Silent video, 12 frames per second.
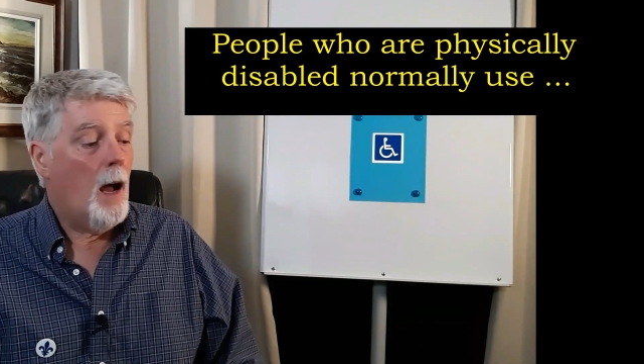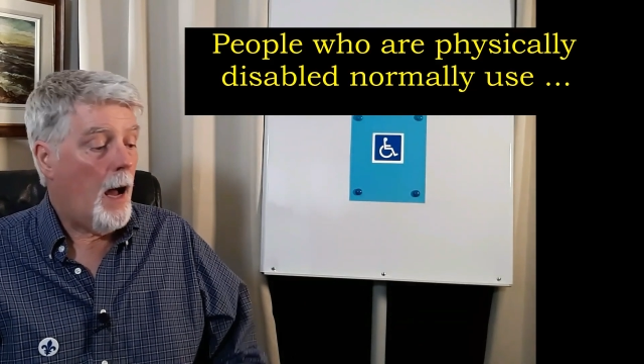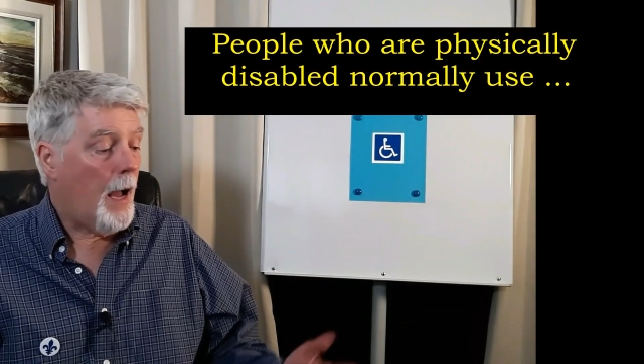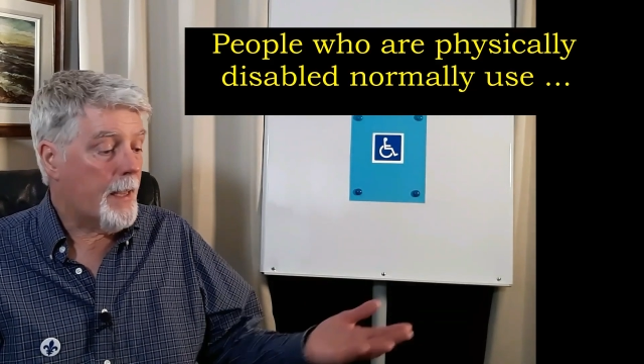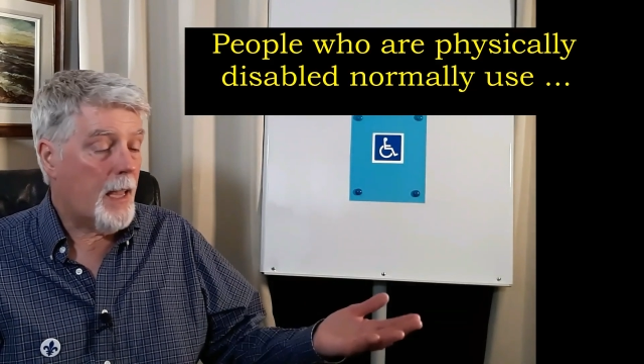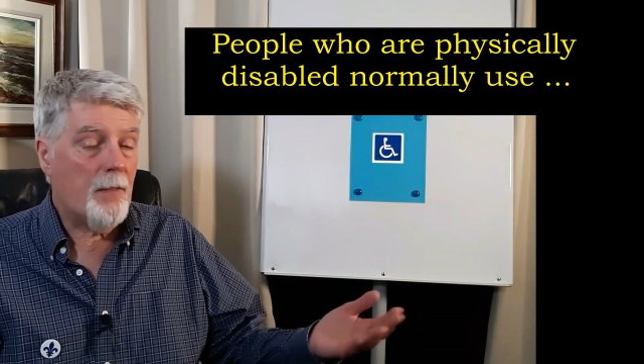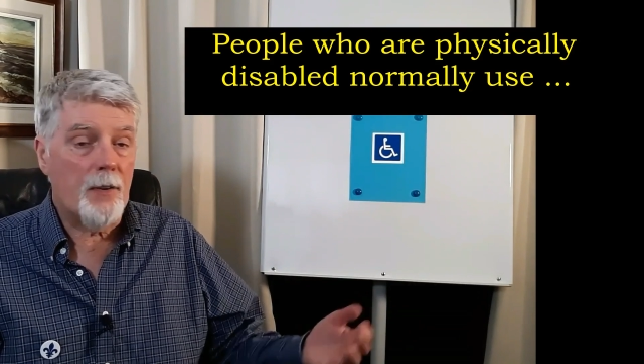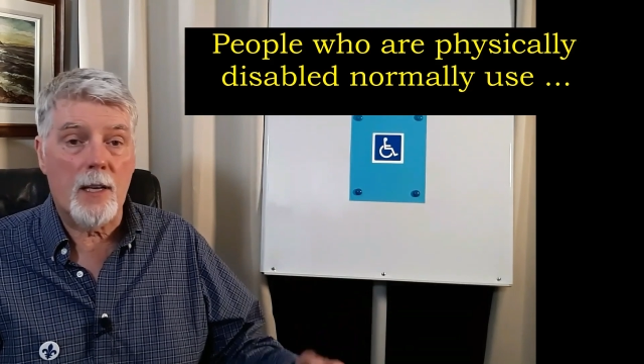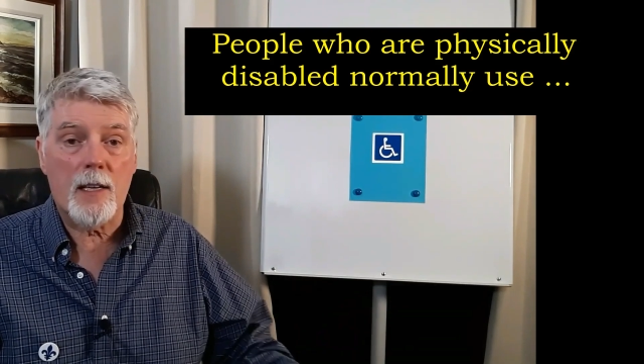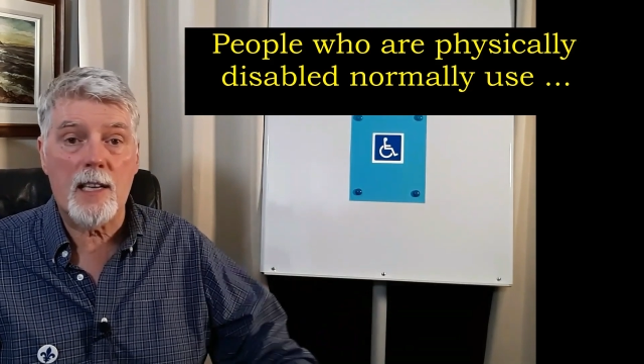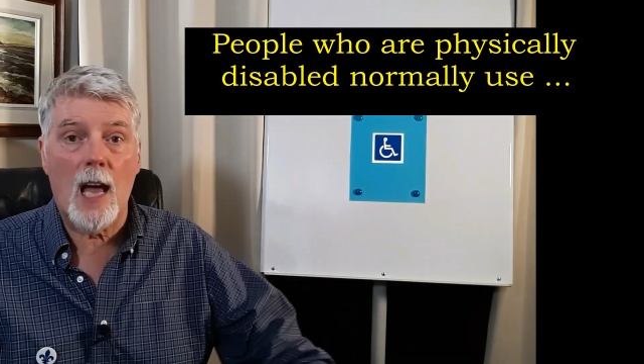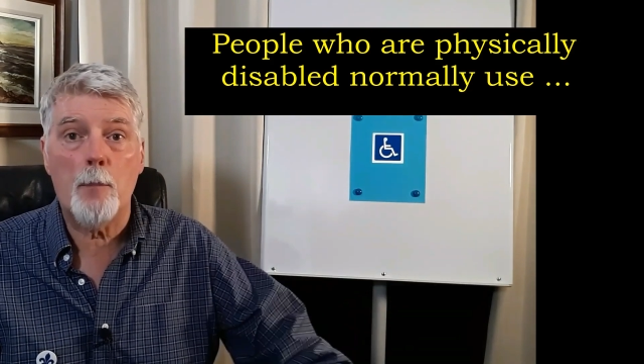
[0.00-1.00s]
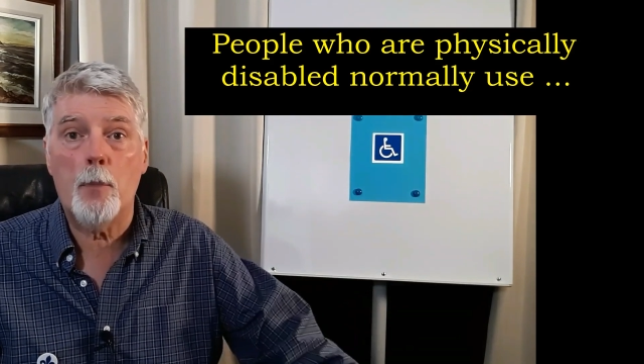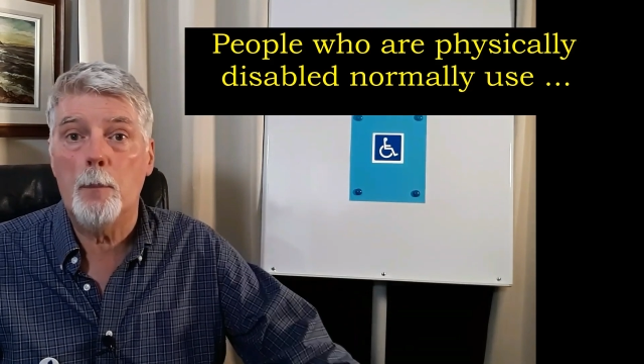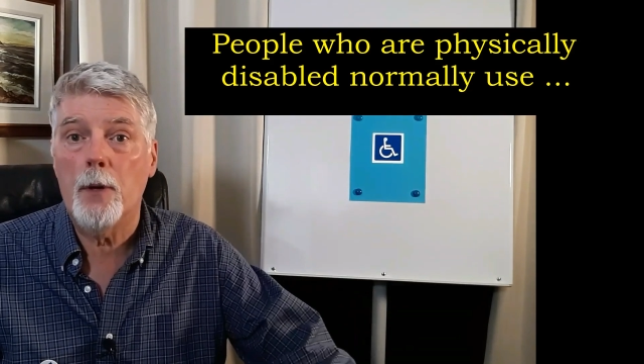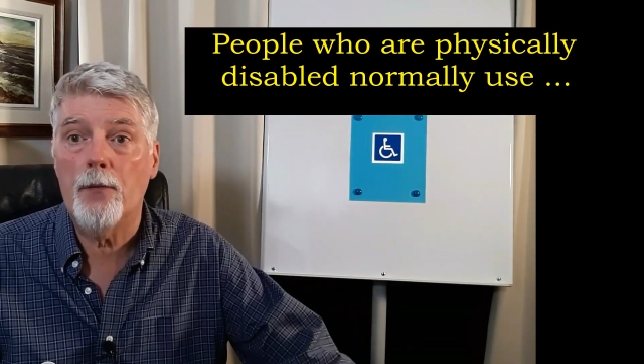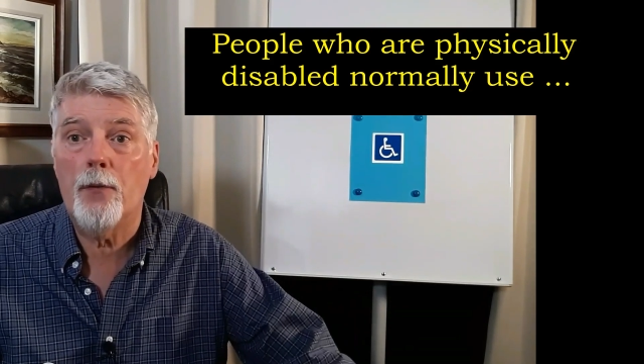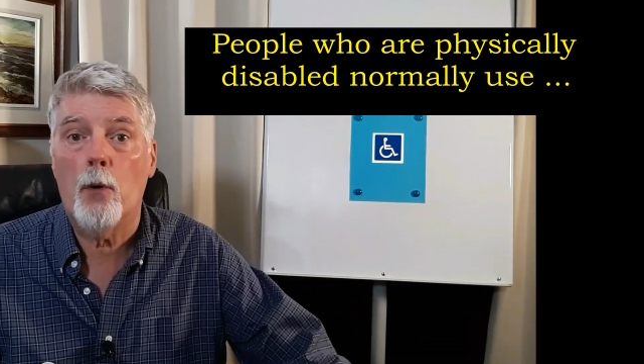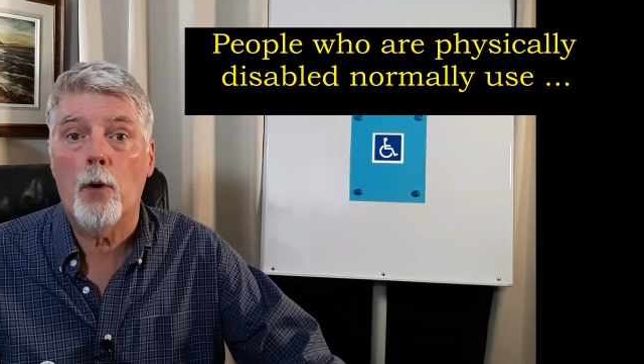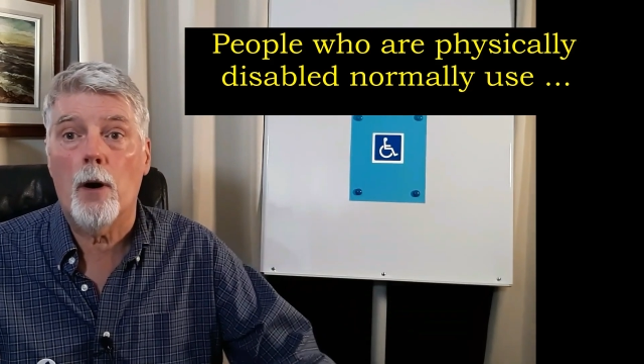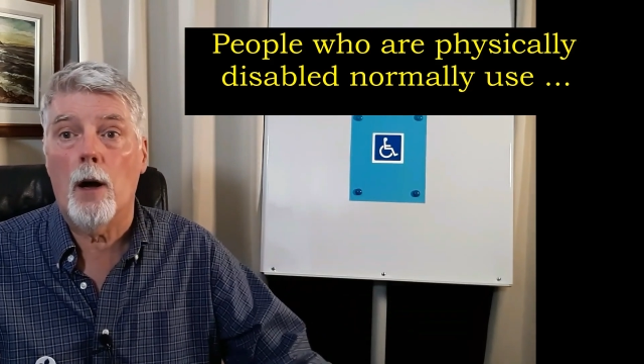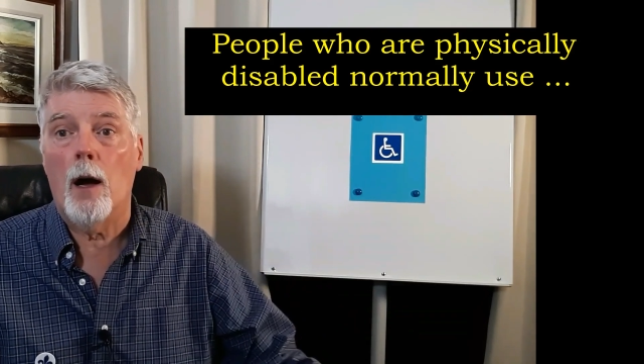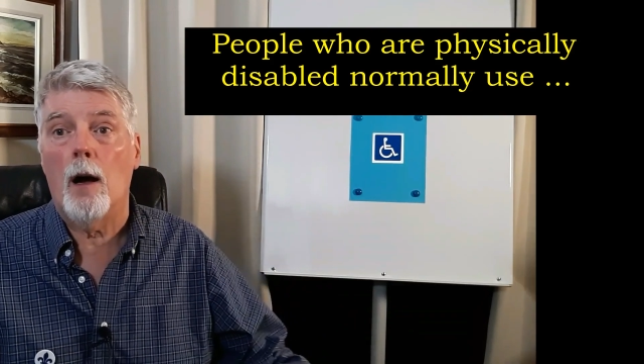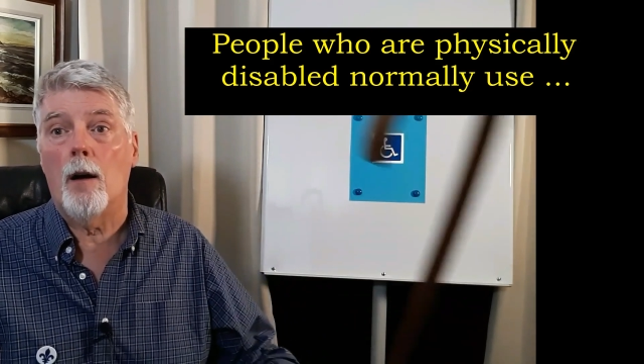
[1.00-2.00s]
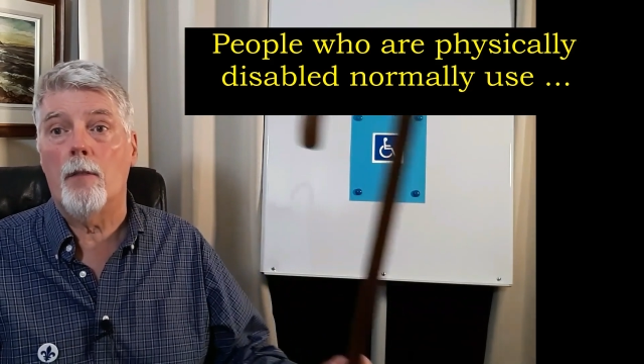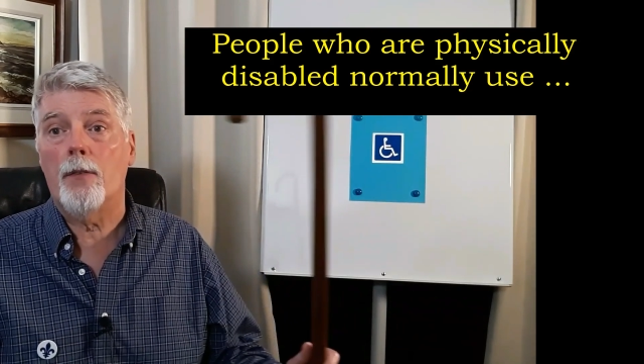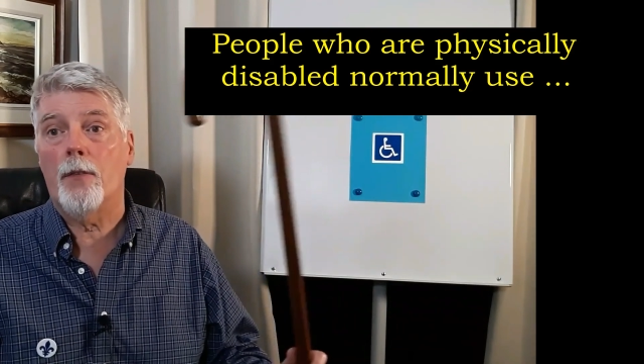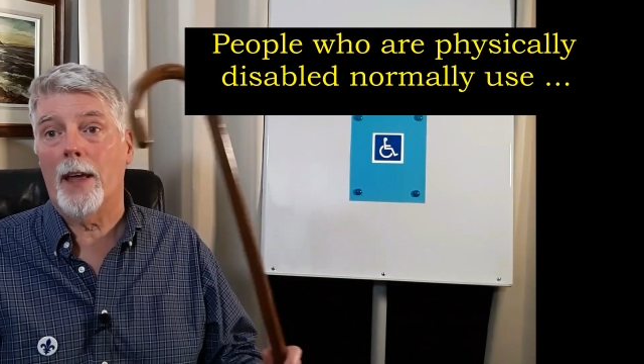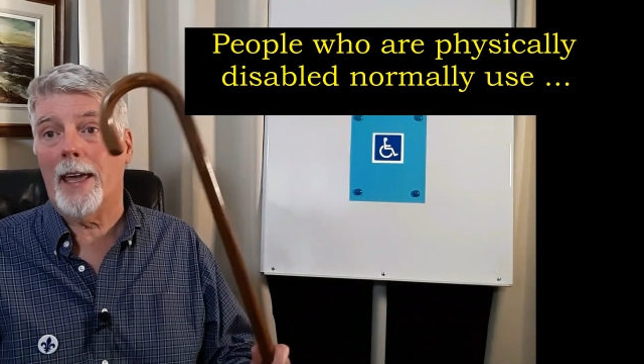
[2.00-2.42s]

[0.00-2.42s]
I gave an example before of